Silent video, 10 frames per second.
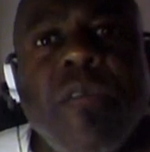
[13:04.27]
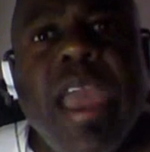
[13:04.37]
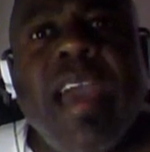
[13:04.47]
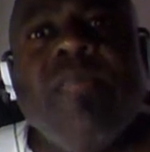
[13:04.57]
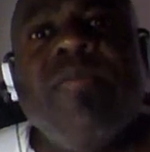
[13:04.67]

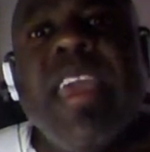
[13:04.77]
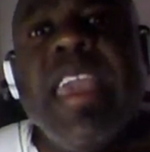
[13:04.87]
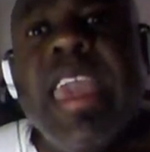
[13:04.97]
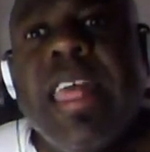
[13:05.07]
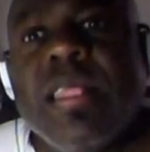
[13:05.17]
around, they
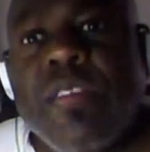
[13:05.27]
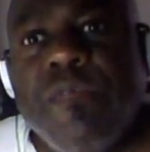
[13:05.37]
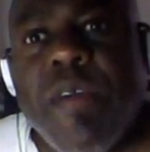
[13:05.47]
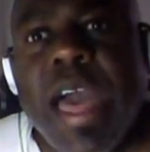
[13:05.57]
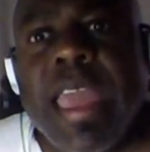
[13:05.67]
get the
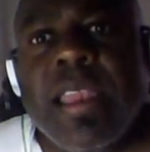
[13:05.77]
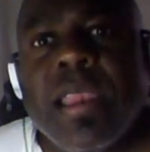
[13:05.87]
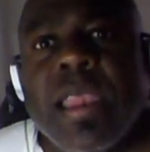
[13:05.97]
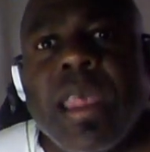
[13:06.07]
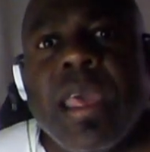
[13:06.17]
fight
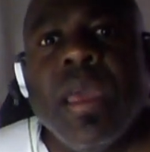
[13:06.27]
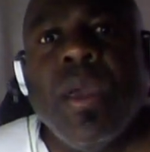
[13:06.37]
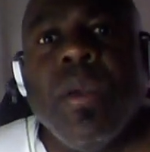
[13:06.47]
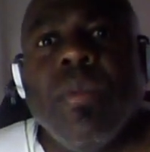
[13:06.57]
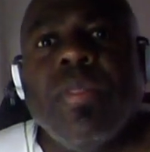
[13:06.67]

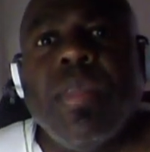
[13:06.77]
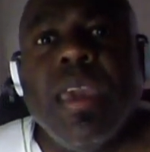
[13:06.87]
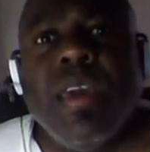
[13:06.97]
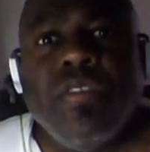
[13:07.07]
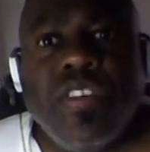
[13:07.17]
with
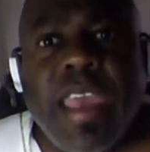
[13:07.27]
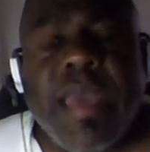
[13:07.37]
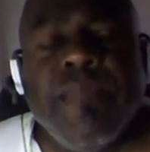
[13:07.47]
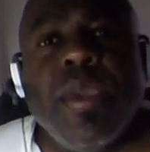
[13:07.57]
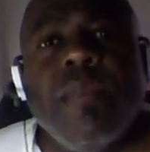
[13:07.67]
the other
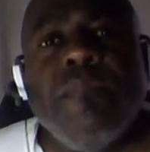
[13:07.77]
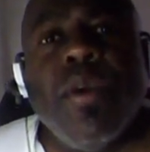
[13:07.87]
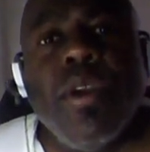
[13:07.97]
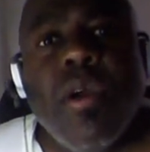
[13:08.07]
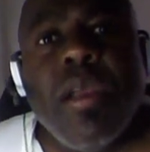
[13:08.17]
champion,
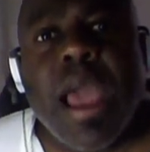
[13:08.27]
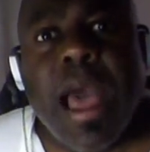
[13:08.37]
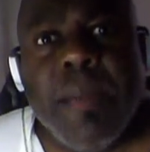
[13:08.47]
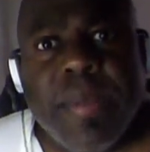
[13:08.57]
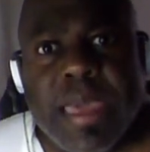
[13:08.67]
Bernard
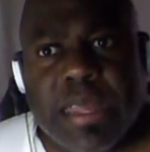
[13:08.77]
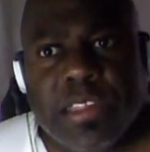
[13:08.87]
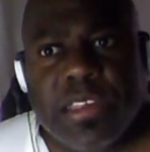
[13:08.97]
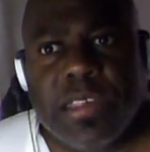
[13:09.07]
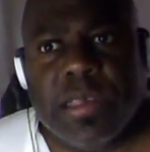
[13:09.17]

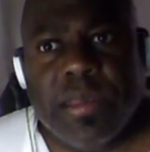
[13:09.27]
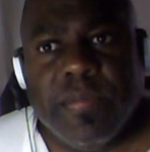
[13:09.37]
Hopkins.